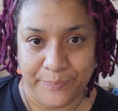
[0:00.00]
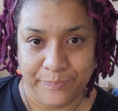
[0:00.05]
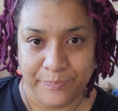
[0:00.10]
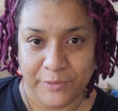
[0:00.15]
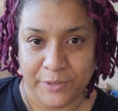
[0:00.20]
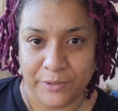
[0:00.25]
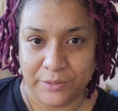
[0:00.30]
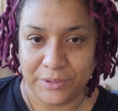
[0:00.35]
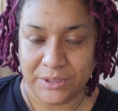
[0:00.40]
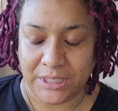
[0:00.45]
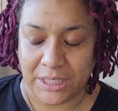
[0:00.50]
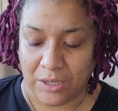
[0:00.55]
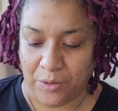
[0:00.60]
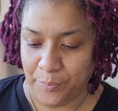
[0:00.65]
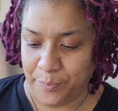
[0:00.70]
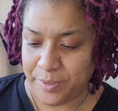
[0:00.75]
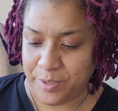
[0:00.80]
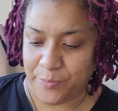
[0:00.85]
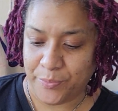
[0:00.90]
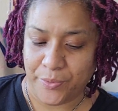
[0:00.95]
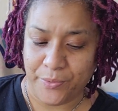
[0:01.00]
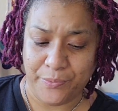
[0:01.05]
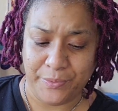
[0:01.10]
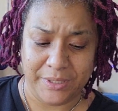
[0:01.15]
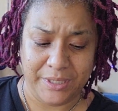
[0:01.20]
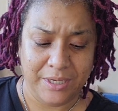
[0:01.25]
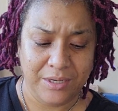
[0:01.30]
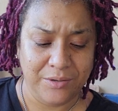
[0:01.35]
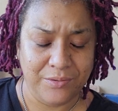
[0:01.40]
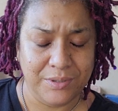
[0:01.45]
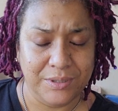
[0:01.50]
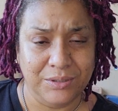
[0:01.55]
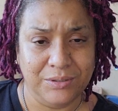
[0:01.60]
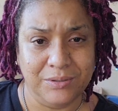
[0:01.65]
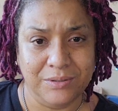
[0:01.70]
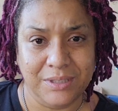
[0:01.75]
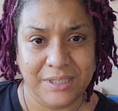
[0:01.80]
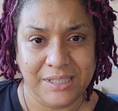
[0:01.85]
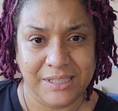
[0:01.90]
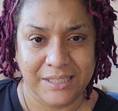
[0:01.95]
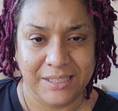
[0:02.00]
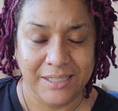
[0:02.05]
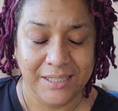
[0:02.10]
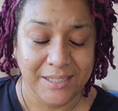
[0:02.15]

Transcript: You know, to help people when they're going through they,